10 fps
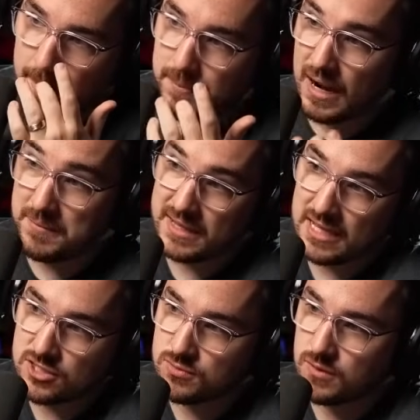But I mean
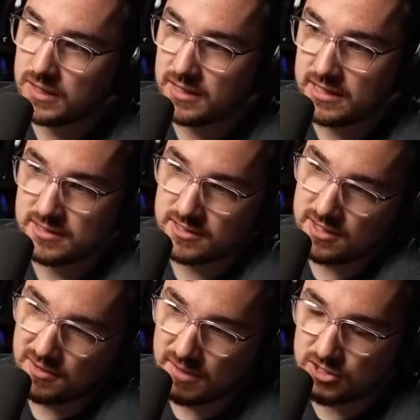that's what it is. It's
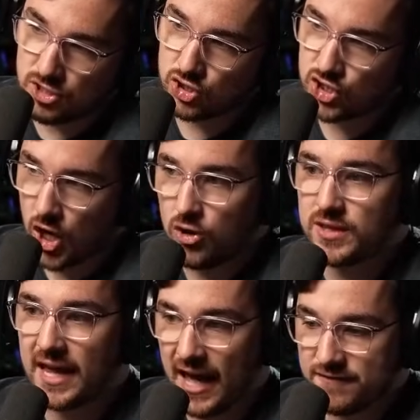a it's a show.
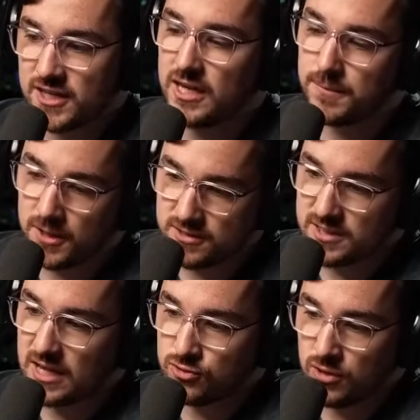They have to keep it on
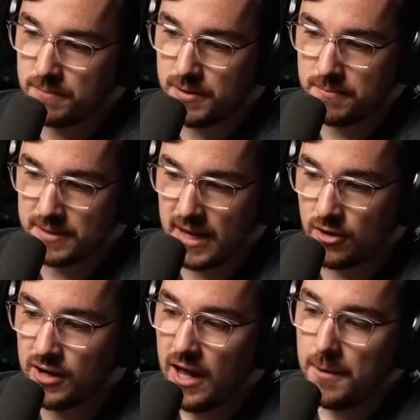schedule and pump it out.